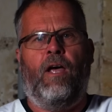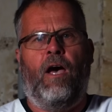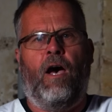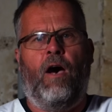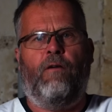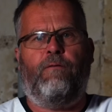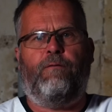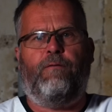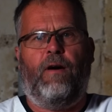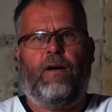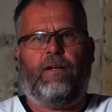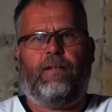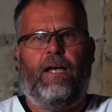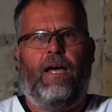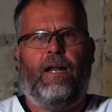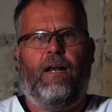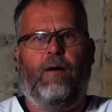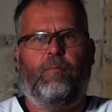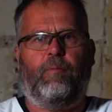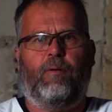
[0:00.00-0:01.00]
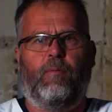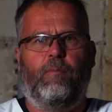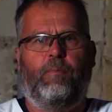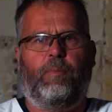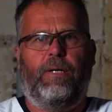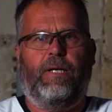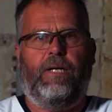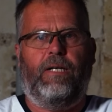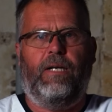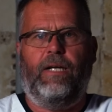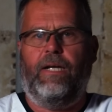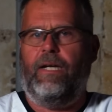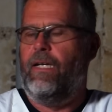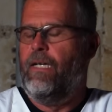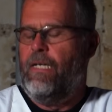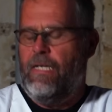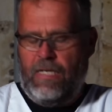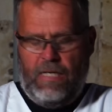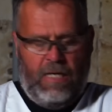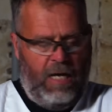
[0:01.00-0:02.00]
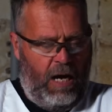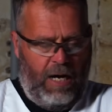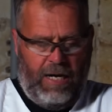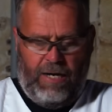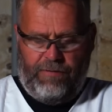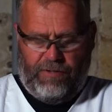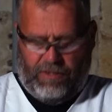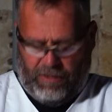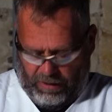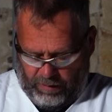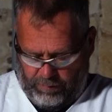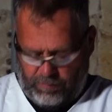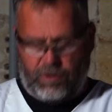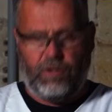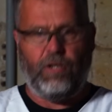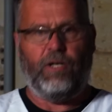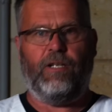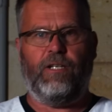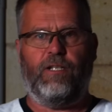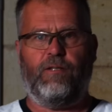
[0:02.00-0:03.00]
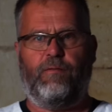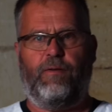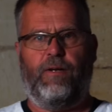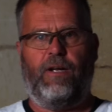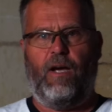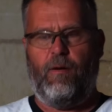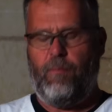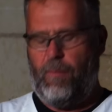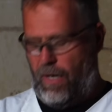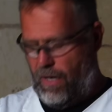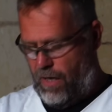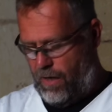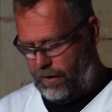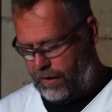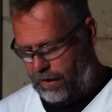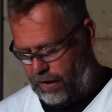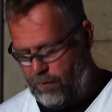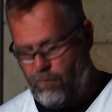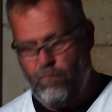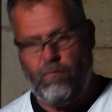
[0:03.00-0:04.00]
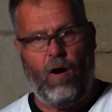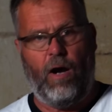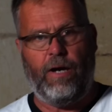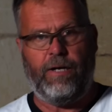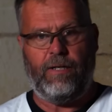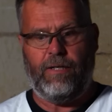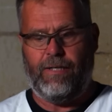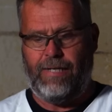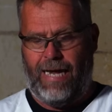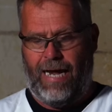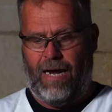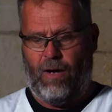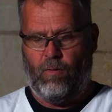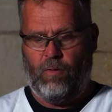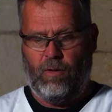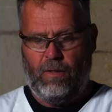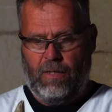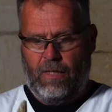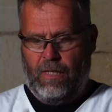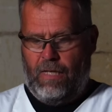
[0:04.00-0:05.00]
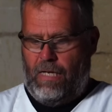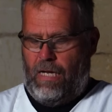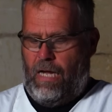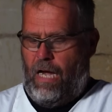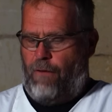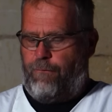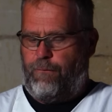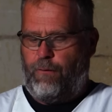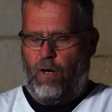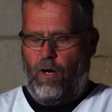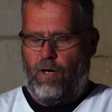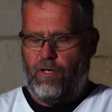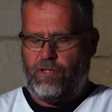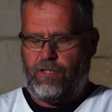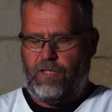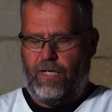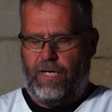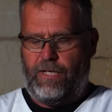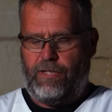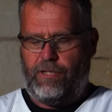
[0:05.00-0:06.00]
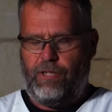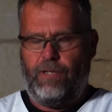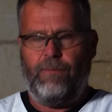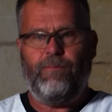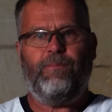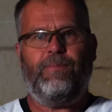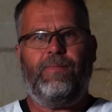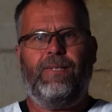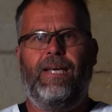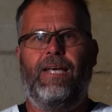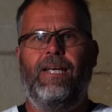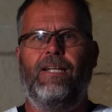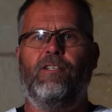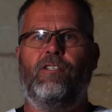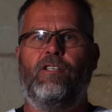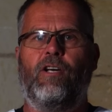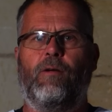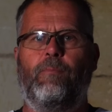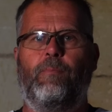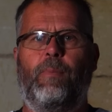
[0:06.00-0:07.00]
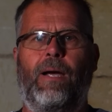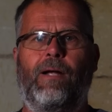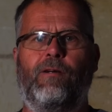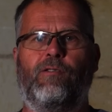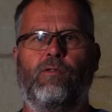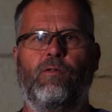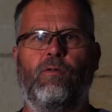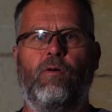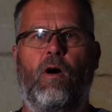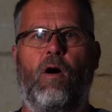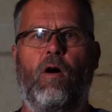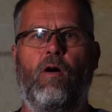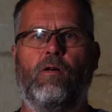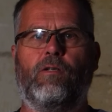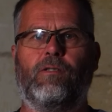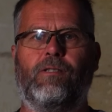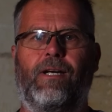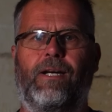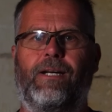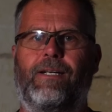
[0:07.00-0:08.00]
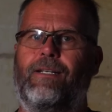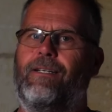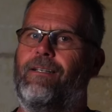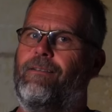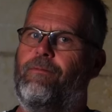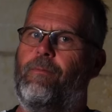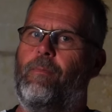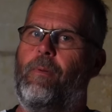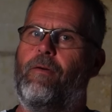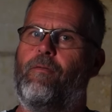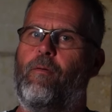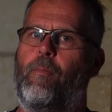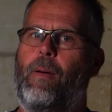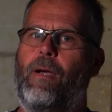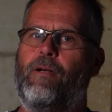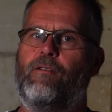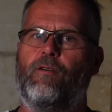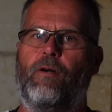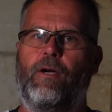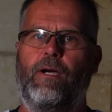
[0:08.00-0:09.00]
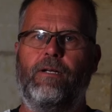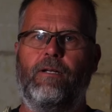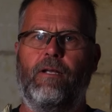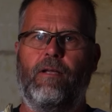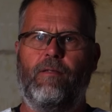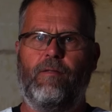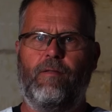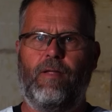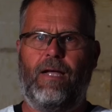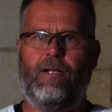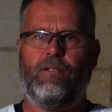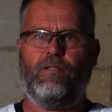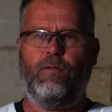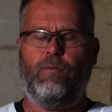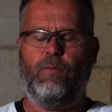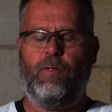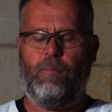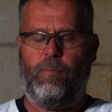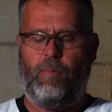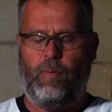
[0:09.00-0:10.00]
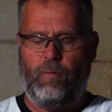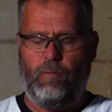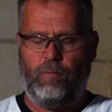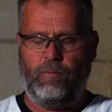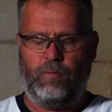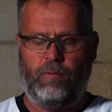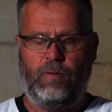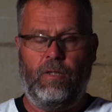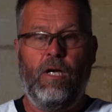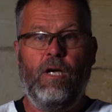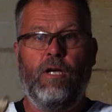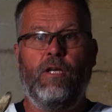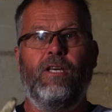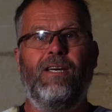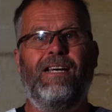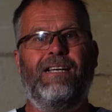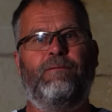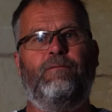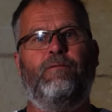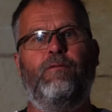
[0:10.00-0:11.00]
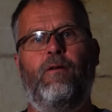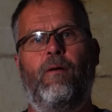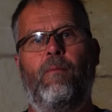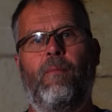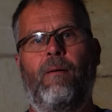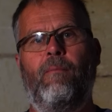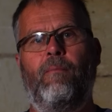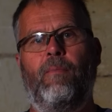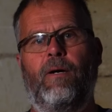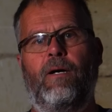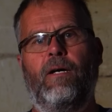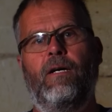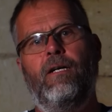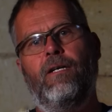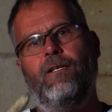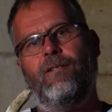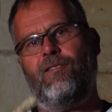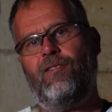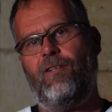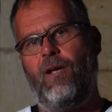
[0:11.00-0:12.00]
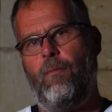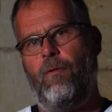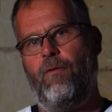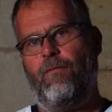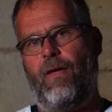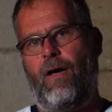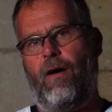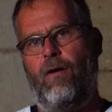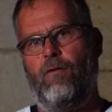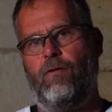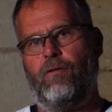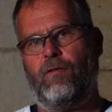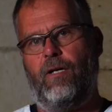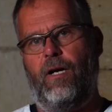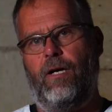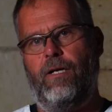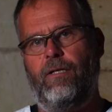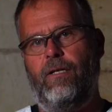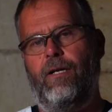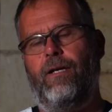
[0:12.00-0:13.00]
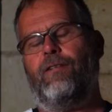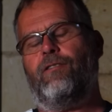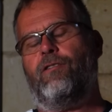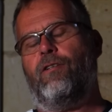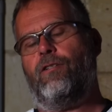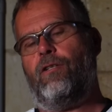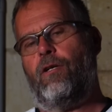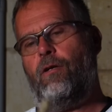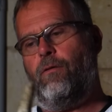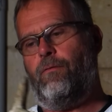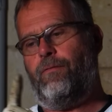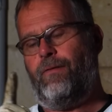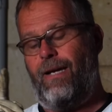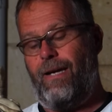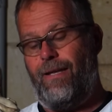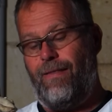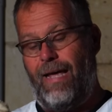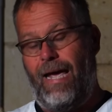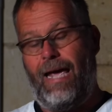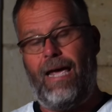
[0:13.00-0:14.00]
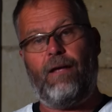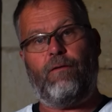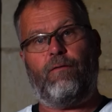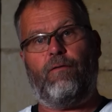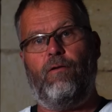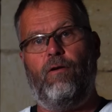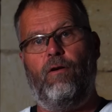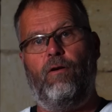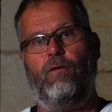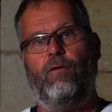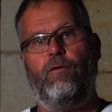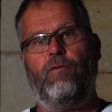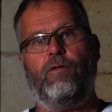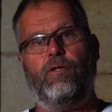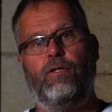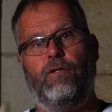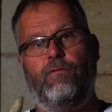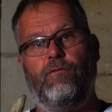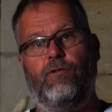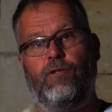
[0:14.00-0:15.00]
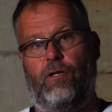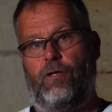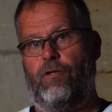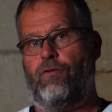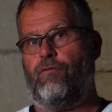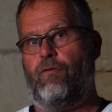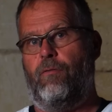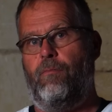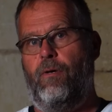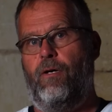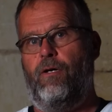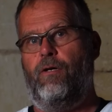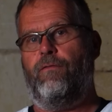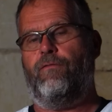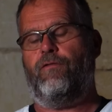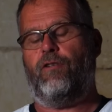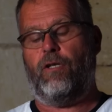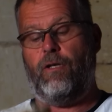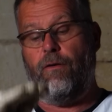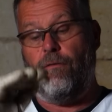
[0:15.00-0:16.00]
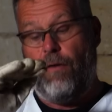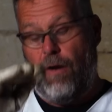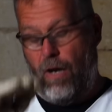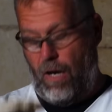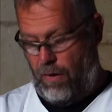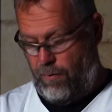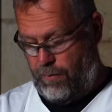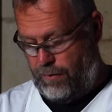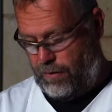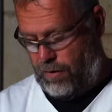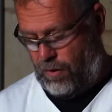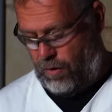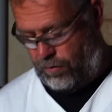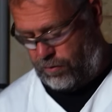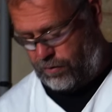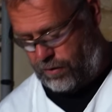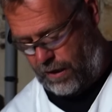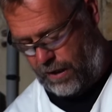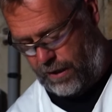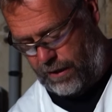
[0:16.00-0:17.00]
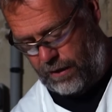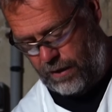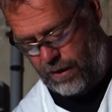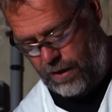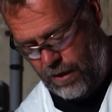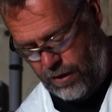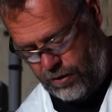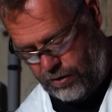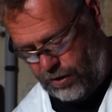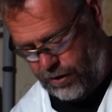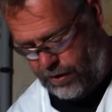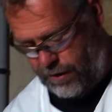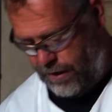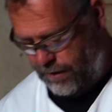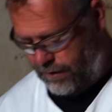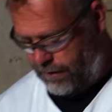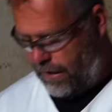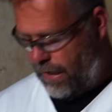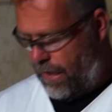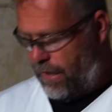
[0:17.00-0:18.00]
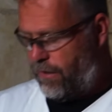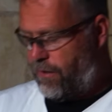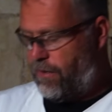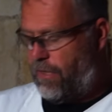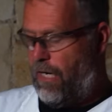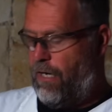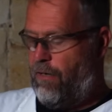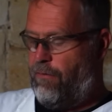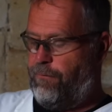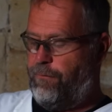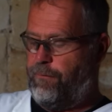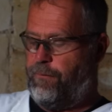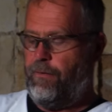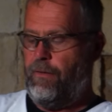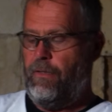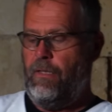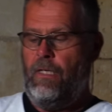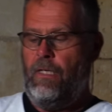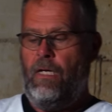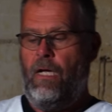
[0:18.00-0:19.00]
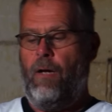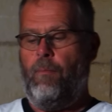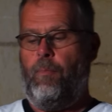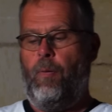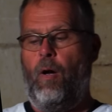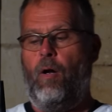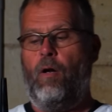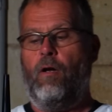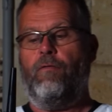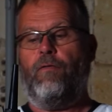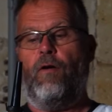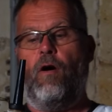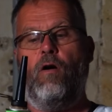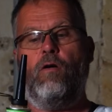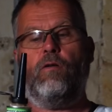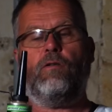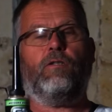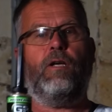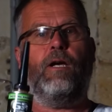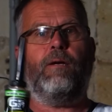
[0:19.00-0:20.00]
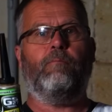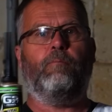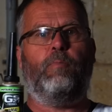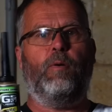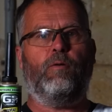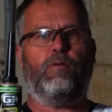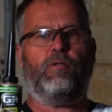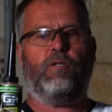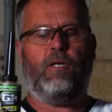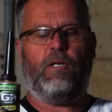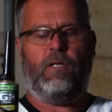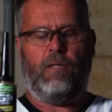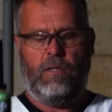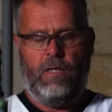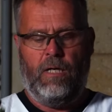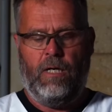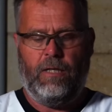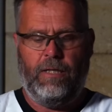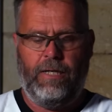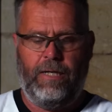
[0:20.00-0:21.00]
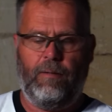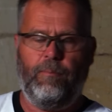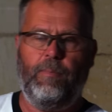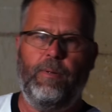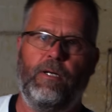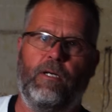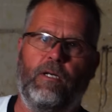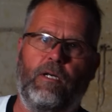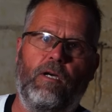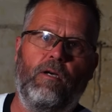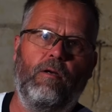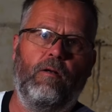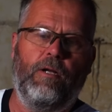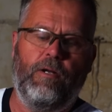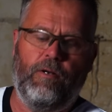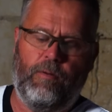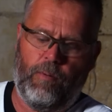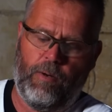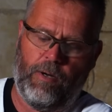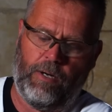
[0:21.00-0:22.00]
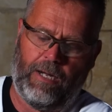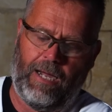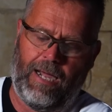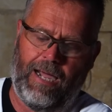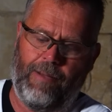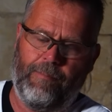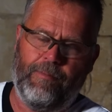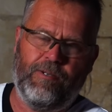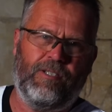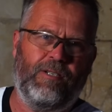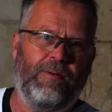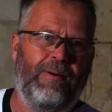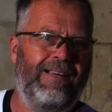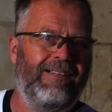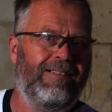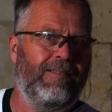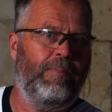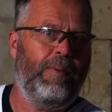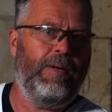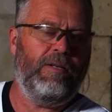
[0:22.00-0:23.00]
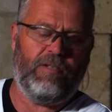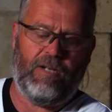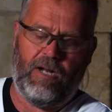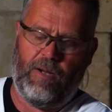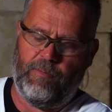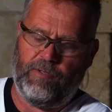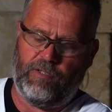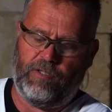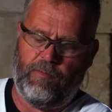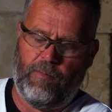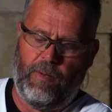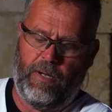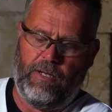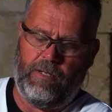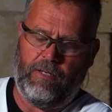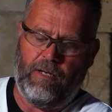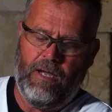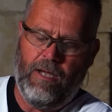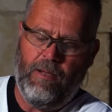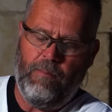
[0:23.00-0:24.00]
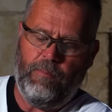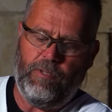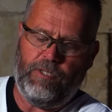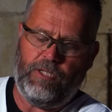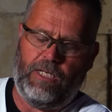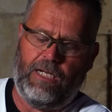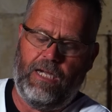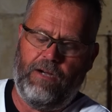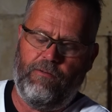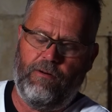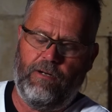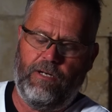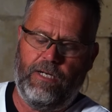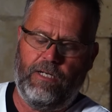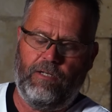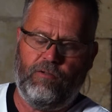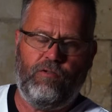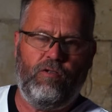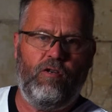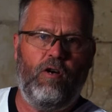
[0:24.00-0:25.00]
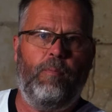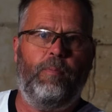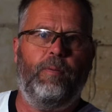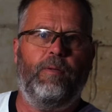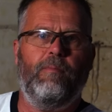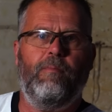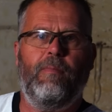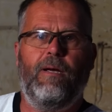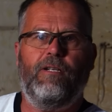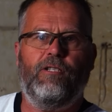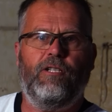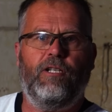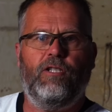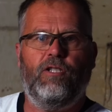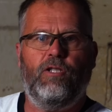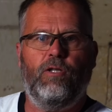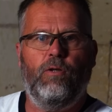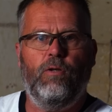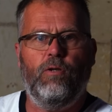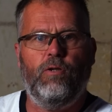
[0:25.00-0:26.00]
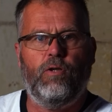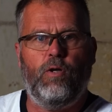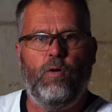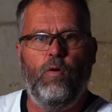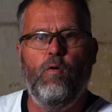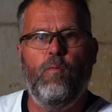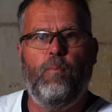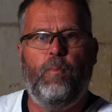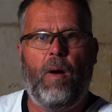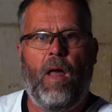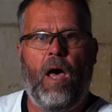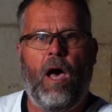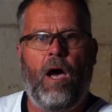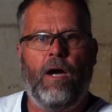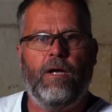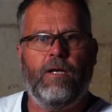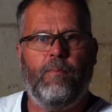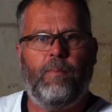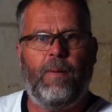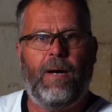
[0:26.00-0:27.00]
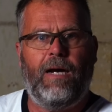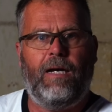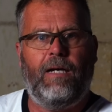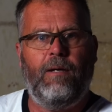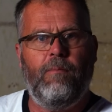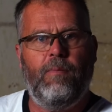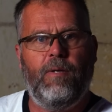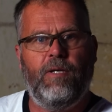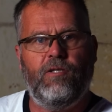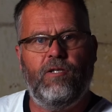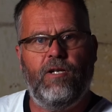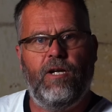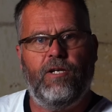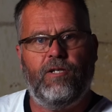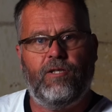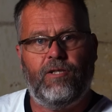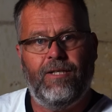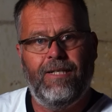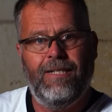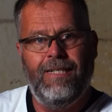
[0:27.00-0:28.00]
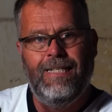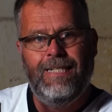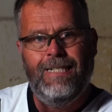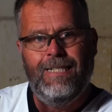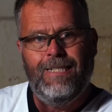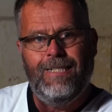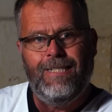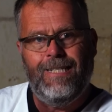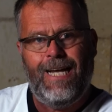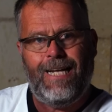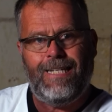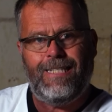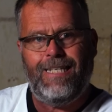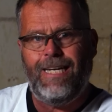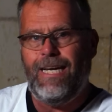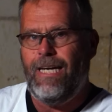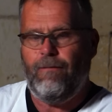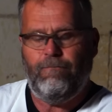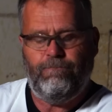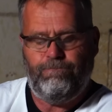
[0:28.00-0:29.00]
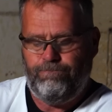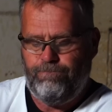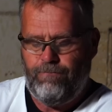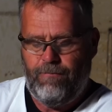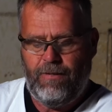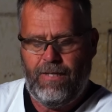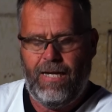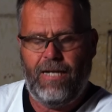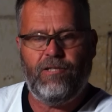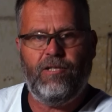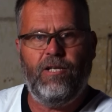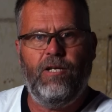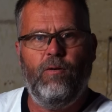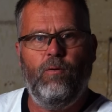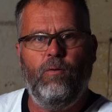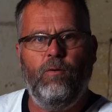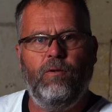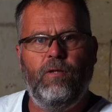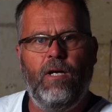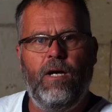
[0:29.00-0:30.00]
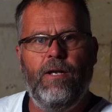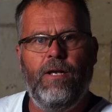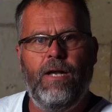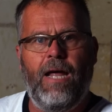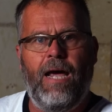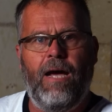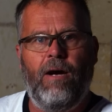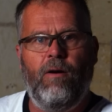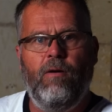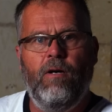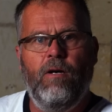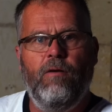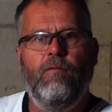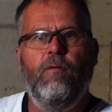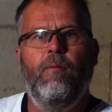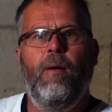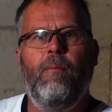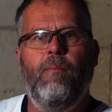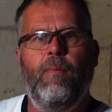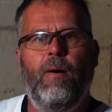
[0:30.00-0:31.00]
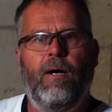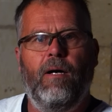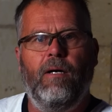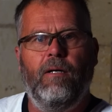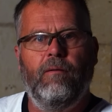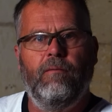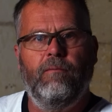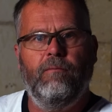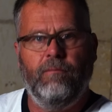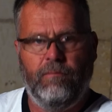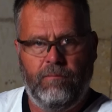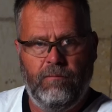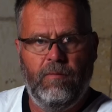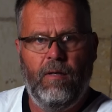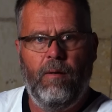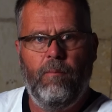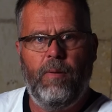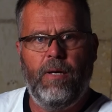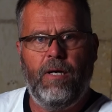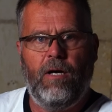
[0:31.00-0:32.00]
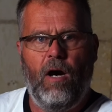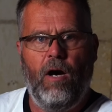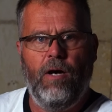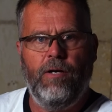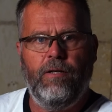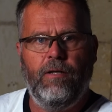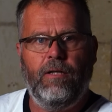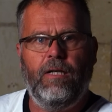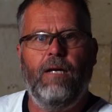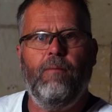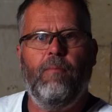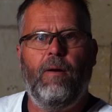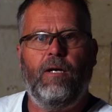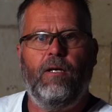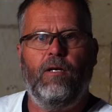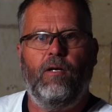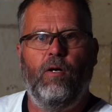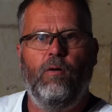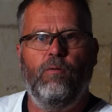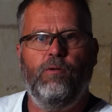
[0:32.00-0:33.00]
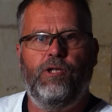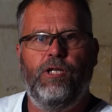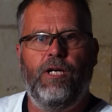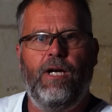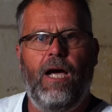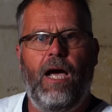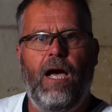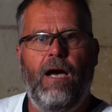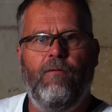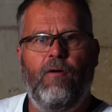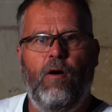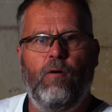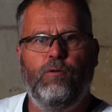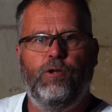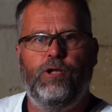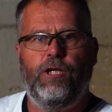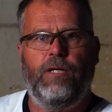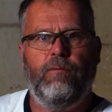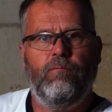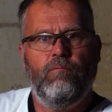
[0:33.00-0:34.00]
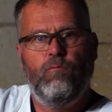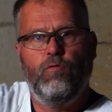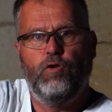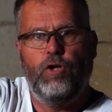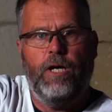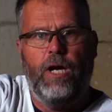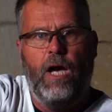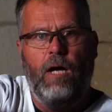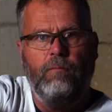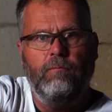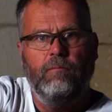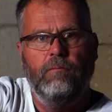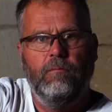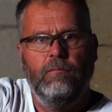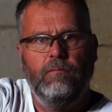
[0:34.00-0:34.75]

no, I fucked that up completely. I never said I was good at this video malarkey. Right, now, I forgot a stage. Inside petrol, octane. Bit of a petrol head, that's all important. You have to remember, some of that octane is dissolved in the ethanol that you've just removed, so you've lowered the octane, so you need to get yourself a bottle of octane booster, a little bit of Googling to work out how much to add, depends on how much you made, but you give her a little drop of the magic sauce, hoopla, you're back in business. That's it, that's it, all done now. Remember, be kind, keep making cool shit out of old shit. See ya!